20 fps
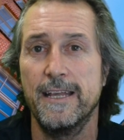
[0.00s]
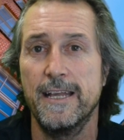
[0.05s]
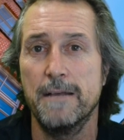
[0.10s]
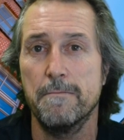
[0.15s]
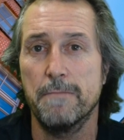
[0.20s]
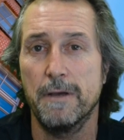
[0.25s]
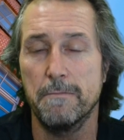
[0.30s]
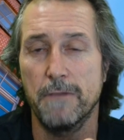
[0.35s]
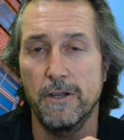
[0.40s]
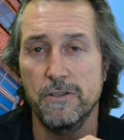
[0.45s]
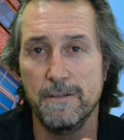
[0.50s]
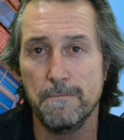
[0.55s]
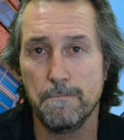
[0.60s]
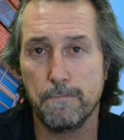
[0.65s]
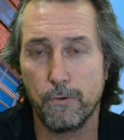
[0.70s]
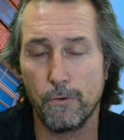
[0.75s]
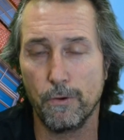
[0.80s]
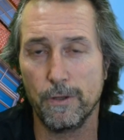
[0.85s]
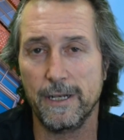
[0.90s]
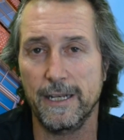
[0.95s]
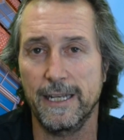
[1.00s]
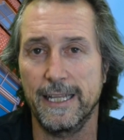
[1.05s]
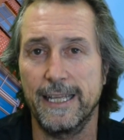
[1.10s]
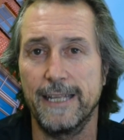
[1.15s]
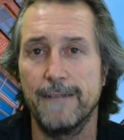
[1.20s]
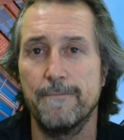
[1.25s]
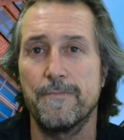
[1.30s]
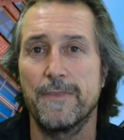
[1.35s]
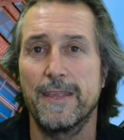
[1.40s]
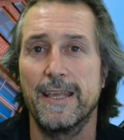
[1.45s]
But most
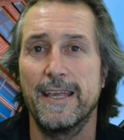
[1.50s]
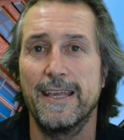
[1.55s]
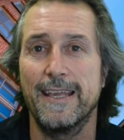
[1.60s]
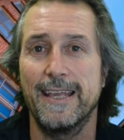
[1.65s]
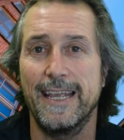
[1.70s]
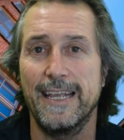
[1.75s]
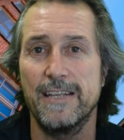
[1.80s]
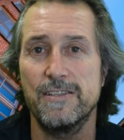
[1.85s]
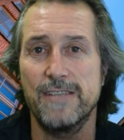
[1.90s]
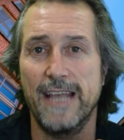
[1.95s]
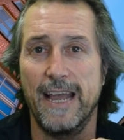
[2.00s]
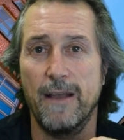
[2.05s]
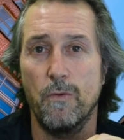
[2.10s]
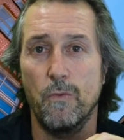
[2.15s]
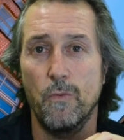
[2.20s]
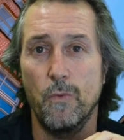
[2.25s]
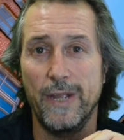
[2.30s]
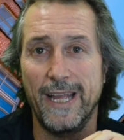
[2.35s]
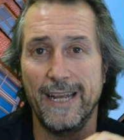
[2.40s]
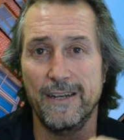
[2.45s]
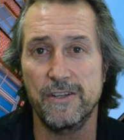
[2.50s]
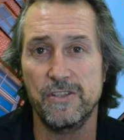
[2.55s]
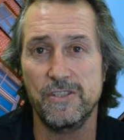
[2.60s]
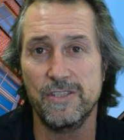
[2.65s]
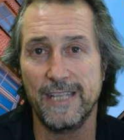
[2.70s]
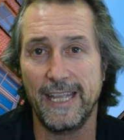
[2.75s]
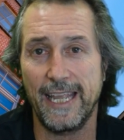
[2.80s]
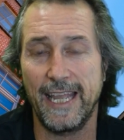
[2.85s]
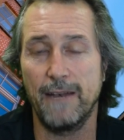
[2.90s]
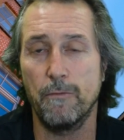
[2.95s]
importantly is that we
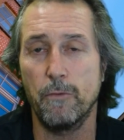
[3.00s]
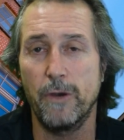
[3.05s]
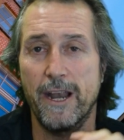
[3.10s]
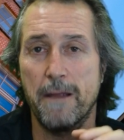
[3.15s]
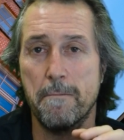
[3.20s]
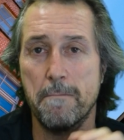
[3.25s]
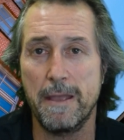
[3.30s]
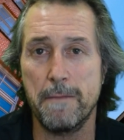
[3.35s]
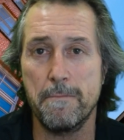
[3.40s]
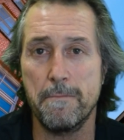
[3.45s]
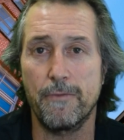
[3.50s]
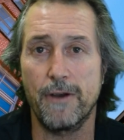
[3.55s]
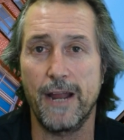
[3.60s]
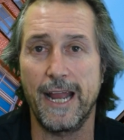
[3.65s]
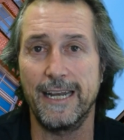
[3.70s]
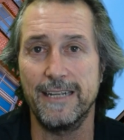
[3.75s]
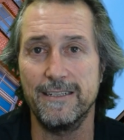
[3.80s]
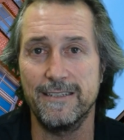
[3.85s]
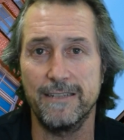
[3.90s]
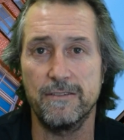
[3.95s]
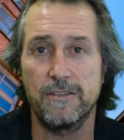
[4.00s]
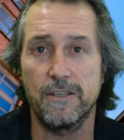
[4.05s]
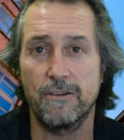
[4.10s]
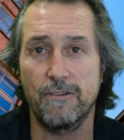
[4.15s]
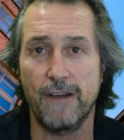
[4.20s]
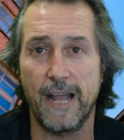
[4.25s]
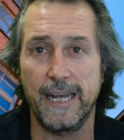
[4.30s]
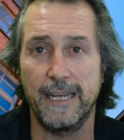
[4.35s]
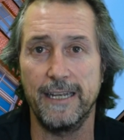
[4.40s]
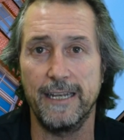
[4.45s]
understand where our membrane is
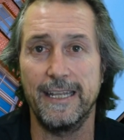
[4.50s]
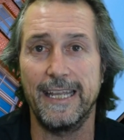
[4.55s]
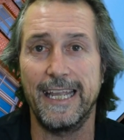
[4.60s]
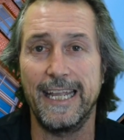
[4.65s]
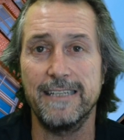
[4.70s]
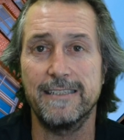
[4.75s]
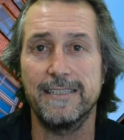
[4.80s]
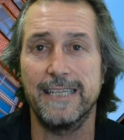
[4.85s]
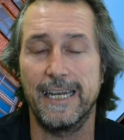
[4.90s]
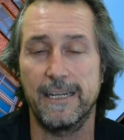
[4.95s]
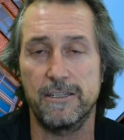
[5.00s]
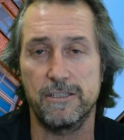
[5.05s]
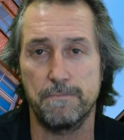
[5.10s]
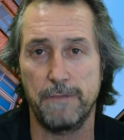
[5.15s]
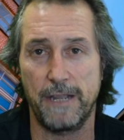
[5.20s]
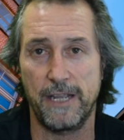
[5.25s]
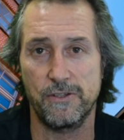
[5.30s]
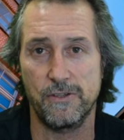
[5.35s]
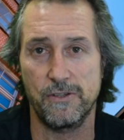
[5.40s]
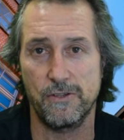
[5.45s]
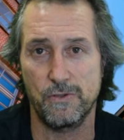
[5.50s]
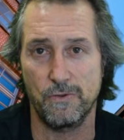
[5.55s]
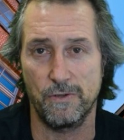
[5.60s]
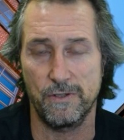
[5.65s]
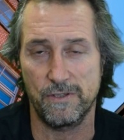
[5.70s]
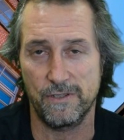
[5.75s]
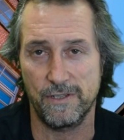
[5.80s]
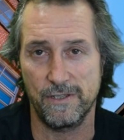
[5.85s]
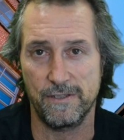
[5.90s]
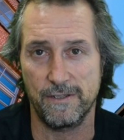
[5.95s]
integrated into that expansion
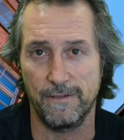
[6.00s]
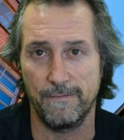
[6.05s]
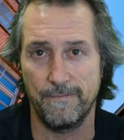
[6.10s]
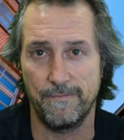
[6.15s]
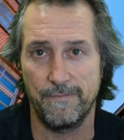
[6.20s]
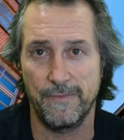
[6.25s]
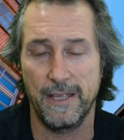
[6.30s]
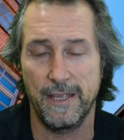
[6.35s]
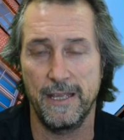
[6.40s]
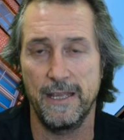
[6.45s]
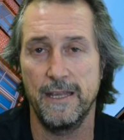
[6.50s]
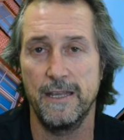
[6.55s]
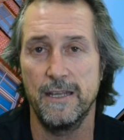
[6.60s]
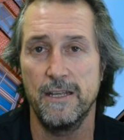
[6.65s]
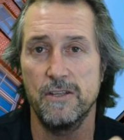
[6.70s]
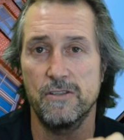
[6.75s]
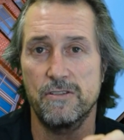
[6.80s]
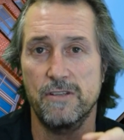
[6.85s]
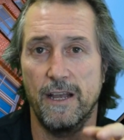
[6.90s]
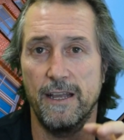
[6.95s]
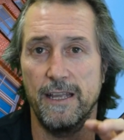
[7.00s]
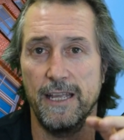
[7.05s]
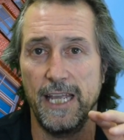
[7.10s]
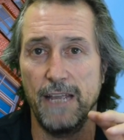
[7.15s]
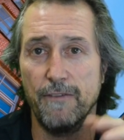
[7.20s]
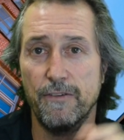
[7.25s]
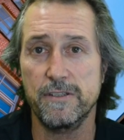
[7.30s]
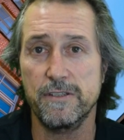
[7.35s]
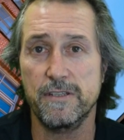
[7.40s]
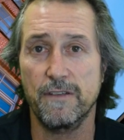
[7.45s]
joint system. So
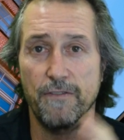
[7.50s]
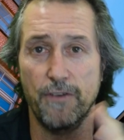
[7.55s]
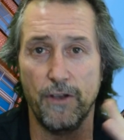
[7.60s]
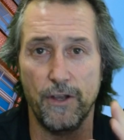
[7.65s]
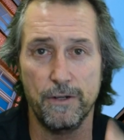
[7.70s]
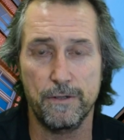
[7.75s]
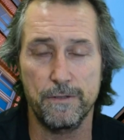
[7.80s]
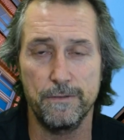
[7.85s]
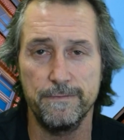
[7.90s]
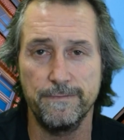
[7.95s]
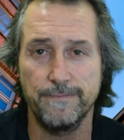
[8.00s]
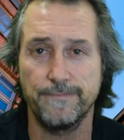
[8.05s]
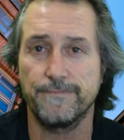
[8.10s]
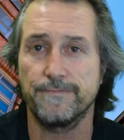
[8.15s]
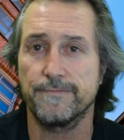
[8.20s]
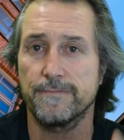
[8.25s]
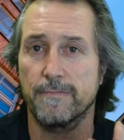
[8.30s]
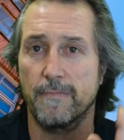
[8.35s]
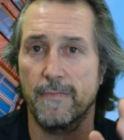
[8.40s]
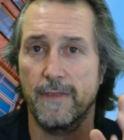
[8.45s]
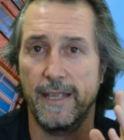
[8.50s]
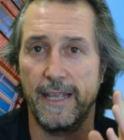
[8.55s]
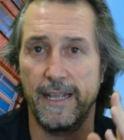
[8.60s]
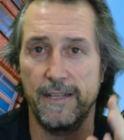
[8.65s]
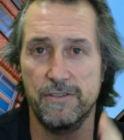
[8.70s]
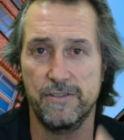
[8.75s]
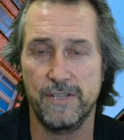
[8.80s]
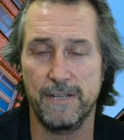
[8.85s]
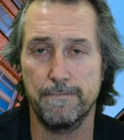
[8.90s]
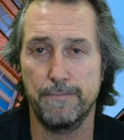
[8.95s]
if it's a vertical,
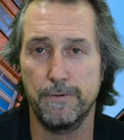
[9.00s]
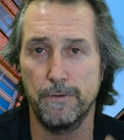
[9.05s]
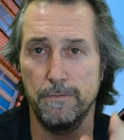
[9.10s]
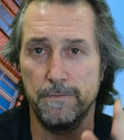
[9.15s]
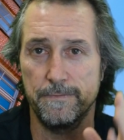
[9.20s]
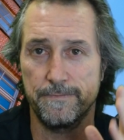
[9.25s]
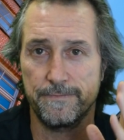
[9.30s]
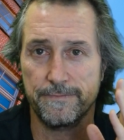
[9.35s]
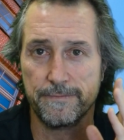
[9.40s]
it's simple.